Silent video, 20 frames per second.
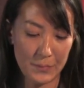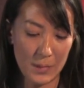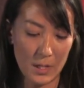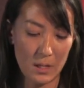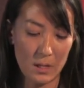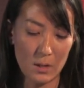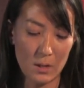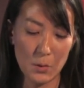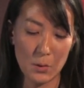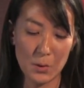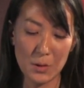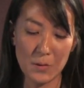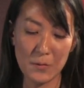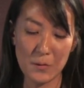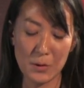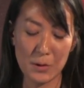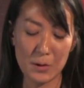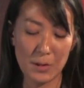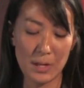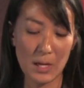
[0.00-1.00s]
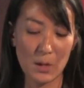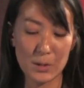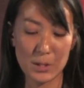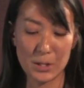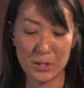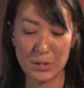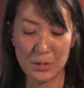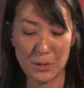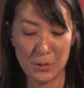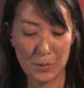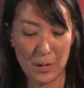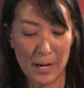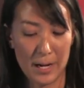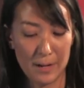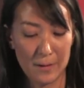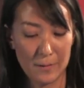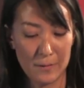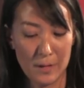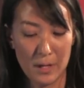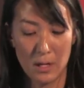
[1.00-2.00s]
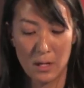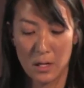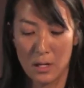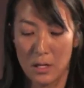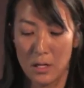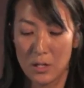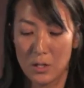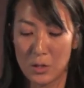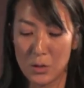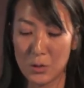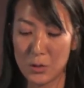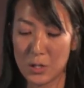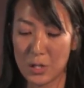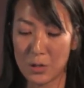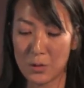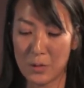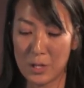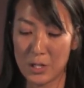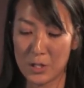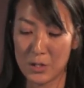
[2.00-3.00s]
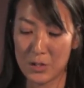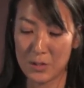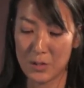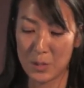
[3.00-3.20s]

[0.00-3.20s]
in order for a language to thrive, new generations of